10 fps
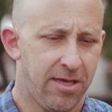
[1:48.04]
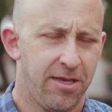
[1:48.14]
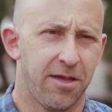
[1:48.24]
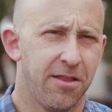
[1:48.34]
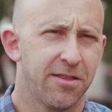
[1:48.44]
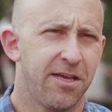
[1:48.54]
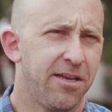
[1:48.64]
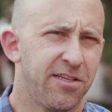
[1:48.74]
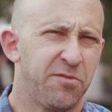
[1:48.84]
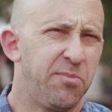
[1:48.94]
Yeah, I think that
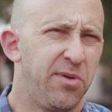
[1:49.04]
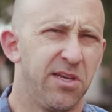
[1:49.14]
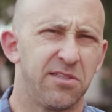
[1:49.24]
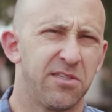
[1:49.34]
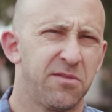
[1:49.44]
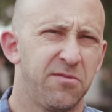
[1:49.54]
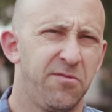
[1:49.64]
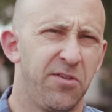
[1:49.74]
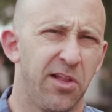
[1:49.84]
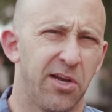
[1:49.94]
SVP is
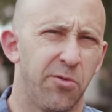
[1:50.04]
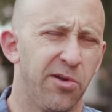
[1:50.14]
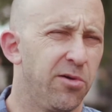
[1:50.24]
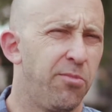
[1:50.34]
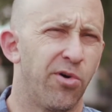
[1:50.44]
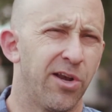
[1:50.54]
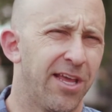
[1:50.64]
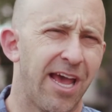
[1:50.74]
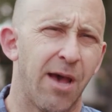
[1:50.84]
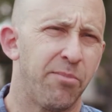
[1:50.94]
just filling a real
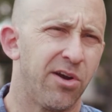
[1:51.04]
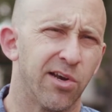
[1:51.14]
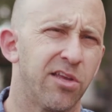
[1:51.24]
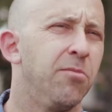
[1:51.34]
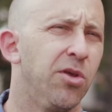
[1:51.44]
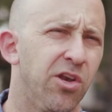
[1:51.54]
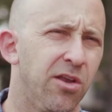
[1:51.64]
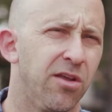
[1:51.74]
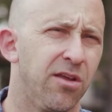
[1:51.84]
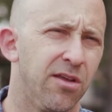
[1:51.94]
important gap in our
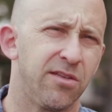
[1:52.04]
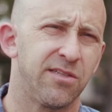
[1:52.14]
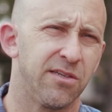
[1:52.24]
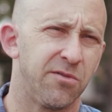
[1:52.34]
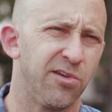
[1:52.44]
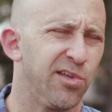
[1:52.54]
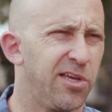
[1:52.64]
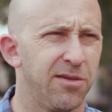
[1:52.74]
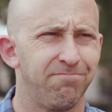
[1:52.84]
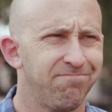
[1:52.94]
community to
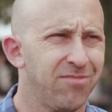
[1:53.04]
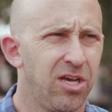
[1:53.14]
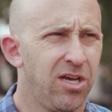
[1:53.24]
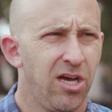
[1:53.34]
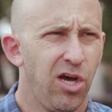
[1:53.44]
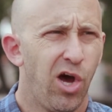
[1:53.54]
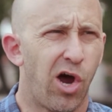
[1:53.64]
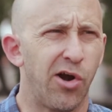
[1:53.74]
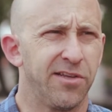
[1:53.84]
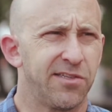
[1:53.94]
really
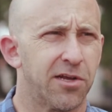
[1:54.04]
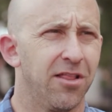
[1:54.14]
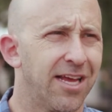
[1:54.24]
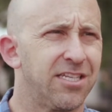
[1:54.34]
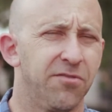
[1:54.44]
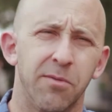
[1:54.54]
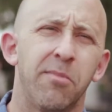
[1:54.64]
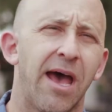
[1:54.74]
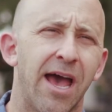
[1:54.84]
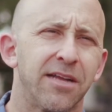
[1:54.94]
harness the collective
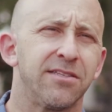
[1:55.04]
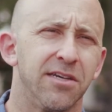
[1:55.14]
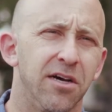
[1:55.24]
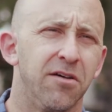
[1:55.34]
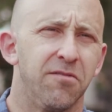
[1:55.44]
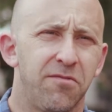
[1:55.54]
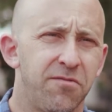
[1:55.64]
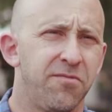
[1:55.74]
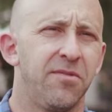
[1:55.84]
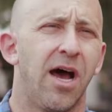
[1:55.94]
impact of
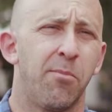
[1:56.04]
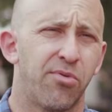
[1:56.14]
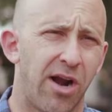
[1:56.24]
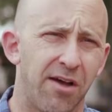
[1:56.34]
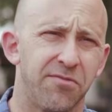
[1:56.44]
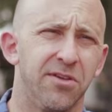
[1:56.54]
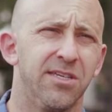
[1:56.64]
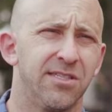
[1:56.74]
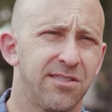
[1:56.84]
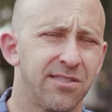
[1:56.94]

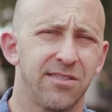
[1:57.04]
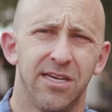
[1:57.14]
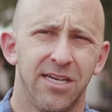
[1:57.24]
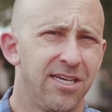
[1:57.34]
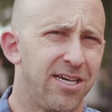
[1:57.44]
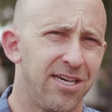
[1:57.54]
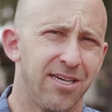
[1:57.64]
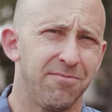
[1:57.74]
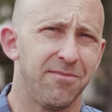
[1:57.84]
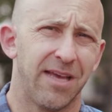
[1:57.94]
nonprofits
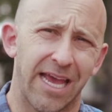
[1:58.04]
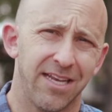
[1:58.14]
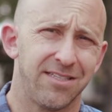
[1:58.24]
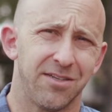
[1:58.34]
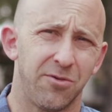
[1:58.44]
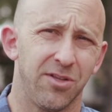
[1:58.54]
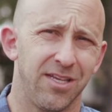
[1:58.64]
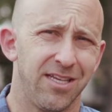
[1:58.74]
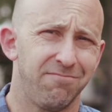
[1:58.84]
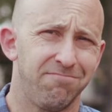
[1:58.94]
and to
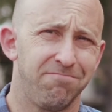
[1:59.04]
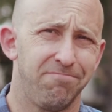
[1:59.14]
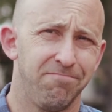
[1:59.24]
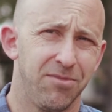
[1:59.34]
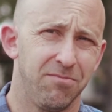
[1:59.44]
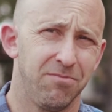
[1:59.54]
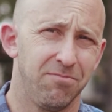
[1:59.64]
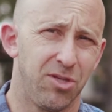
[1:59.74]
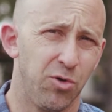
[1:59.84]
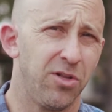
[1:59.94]
really
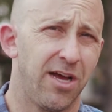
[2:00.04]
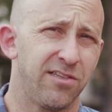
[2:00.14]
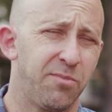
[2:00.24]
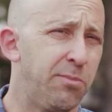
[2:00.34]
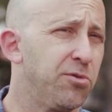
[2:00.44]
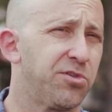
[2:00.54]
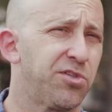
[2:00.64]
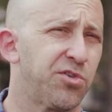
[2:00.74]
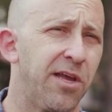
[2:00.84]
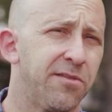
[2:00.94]
utilize people's
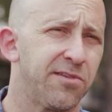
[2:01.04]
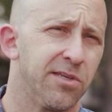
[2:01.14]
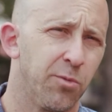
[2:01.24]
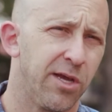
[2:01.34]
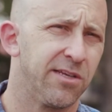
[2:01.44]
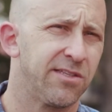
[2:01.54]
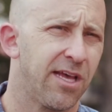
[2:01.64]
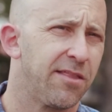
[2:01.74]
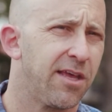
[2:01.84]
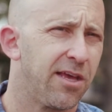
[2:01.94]
strengths in ways
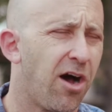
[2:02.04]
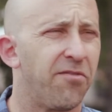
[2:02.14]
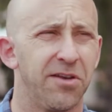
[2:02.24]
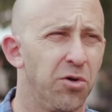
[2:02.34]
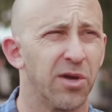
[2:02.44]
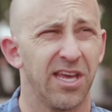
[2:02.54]
that they often don't